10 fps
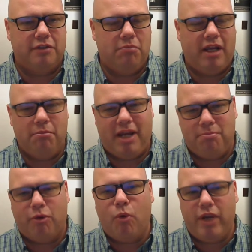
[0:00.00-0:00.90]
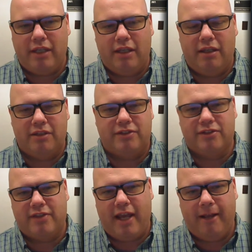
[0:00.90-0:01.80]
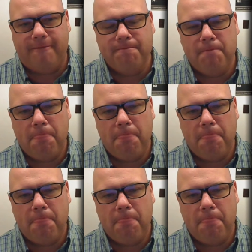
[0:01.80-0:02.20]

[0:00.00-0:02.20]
And my point is that